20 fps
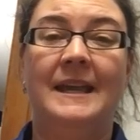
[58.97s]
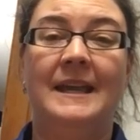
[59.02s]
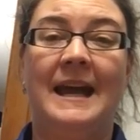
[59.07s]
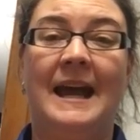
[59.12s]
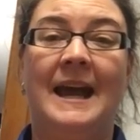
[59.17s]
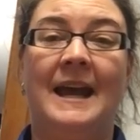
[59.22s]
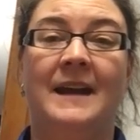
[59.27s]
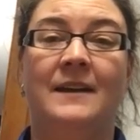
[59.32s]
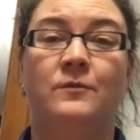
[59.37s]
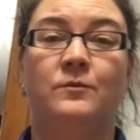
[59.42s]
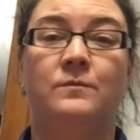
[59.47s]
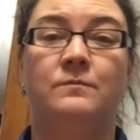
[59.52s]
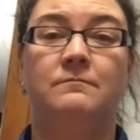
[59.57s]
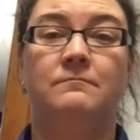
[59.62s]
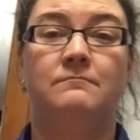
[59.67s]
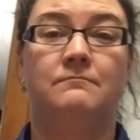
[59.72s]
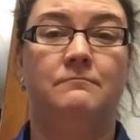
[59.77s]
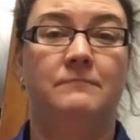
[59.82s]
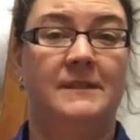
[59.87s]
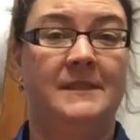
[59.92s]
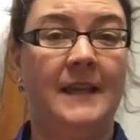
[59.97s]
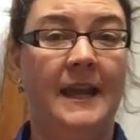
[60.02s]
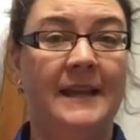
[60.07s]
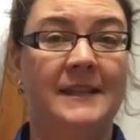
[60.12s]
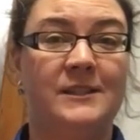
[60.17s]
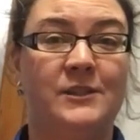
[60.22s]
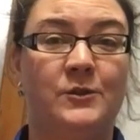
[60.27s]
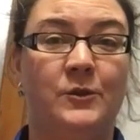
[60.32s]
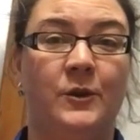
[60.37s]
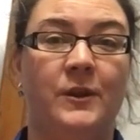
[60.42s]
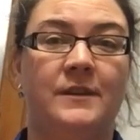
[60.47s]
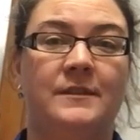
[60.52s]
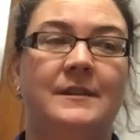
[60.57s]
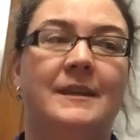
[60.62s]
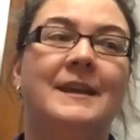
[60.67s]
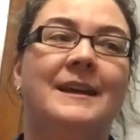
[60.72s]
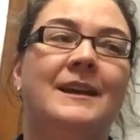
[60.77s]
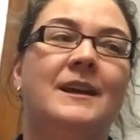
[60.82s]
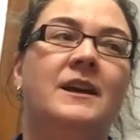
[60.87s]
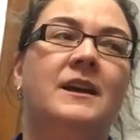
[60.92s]
At Science North,
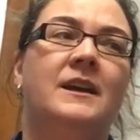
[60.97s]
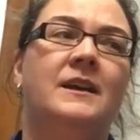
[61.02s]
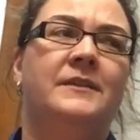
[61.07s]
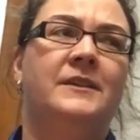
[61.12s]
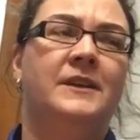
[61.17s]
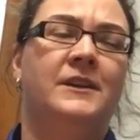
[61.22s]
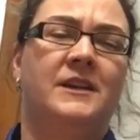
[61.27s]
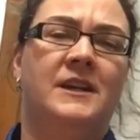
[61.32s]
there